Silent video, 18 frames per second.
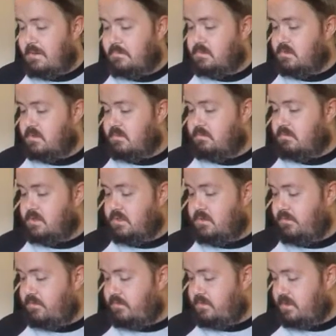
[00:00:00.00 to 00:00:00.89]
absolutely
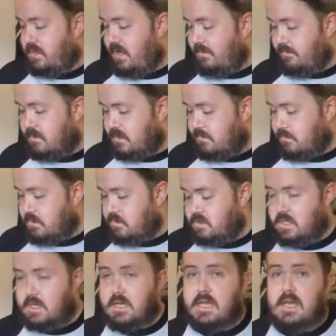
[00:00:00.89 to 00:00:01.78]
beautiful, lovely
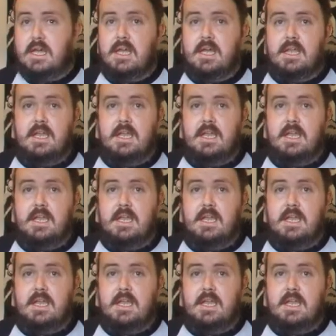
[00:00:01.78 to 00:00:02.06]
music.